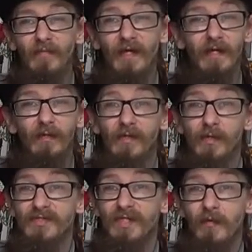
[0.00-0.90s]

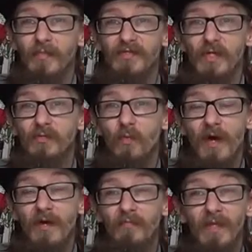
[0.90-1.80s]
There was an episode
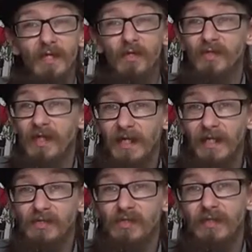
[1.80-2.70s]
where they couldn't get
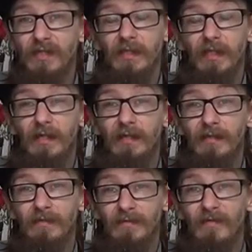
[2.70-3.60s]
into
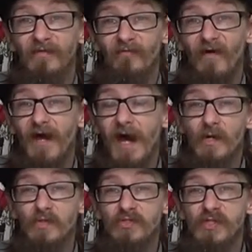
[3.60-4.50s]
the
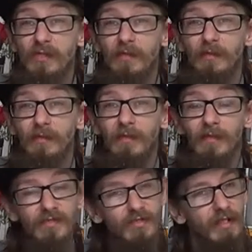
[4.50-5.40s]
firehouse,
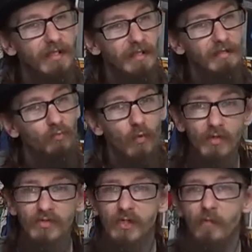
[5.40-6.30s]
so he
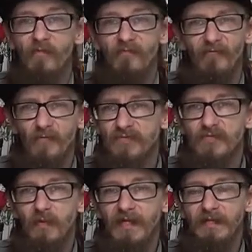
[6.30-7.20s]
rolls up full
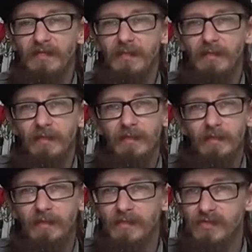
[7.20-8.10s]
speed,
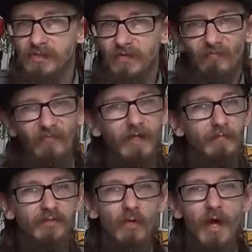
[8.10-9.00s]

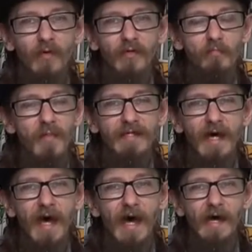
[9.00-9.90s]
flips round
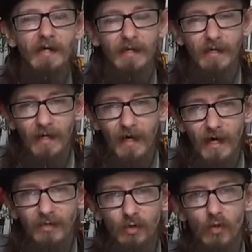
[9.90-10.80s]
mid-air
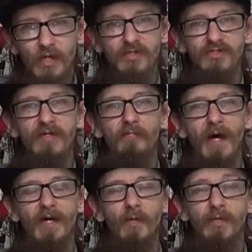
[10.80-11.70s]
and crashes in
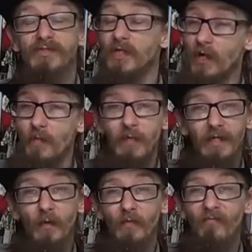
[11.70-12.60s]
backwards,
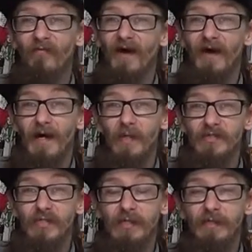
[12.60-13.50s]
opening up the
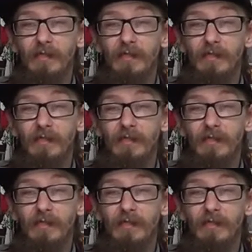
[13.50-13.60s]
firehouse.